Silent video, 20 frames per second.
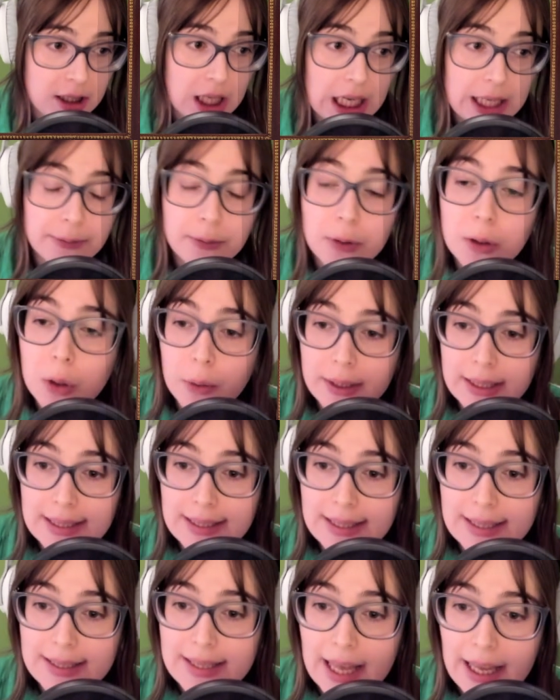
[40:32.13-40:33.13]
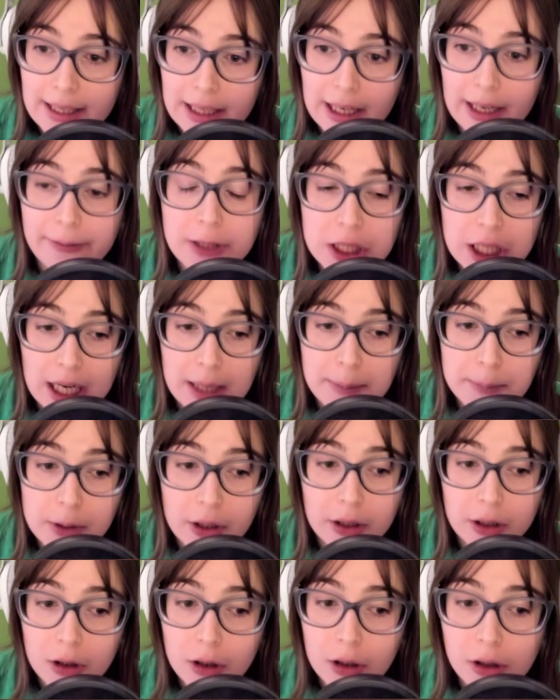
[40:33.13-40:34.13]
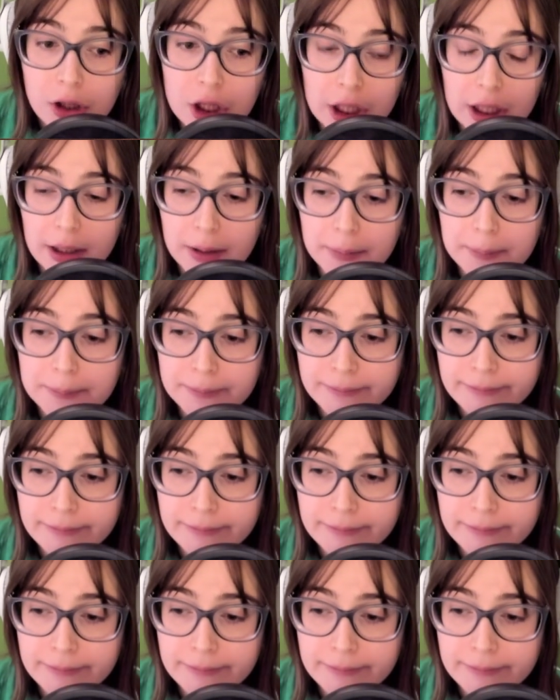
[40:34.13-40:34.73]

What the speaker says: the influences that have shaped our culture.